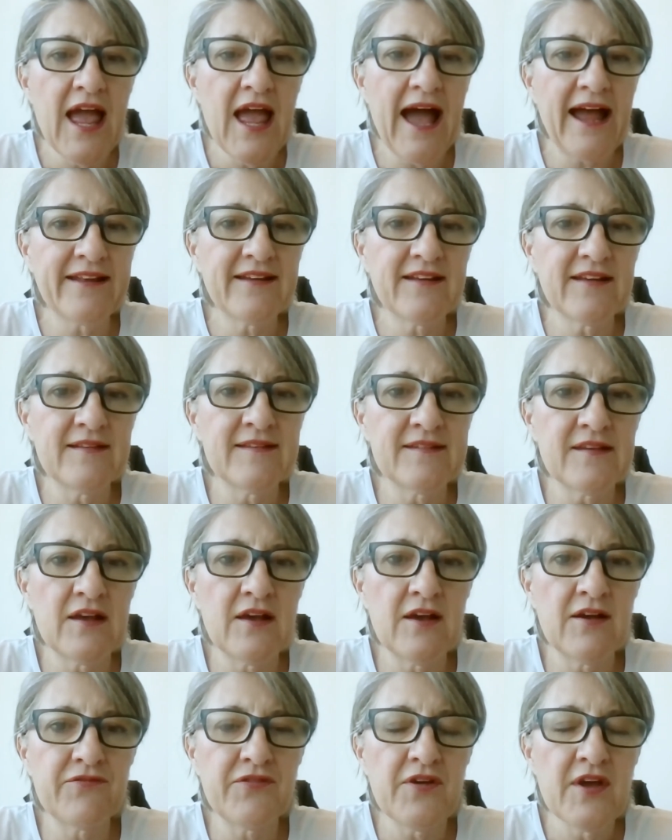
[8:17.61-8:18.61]
and
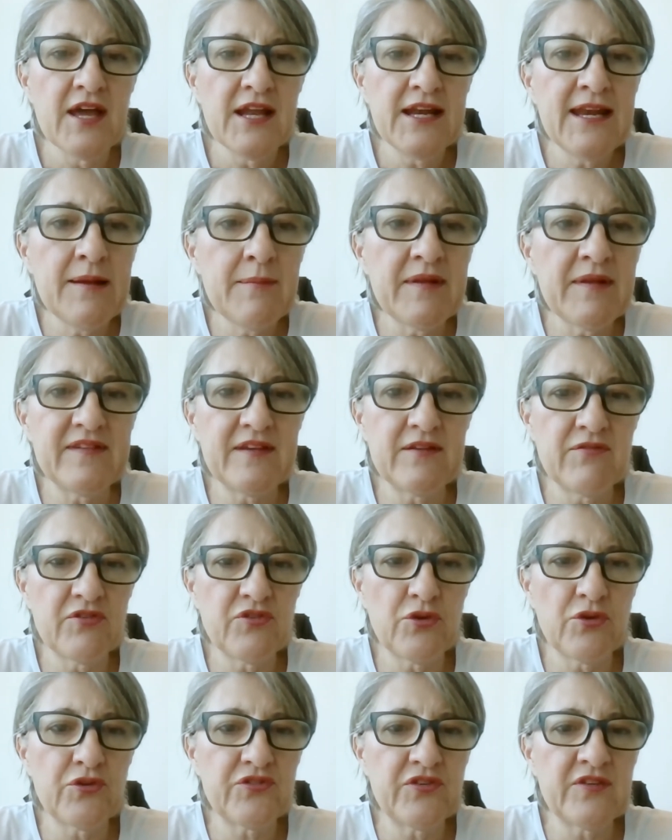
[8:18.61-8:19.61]
conserve limited
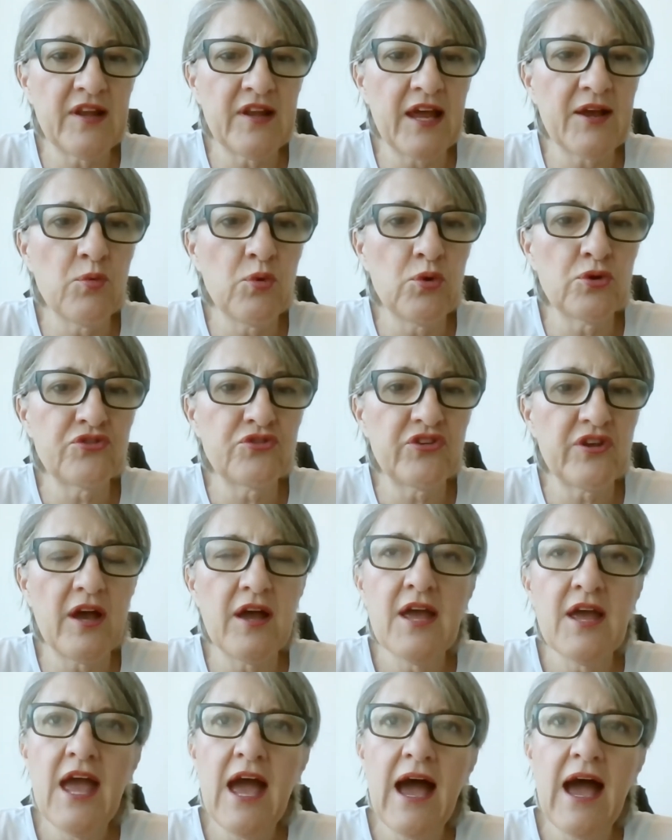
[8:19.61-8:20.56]
resources like water.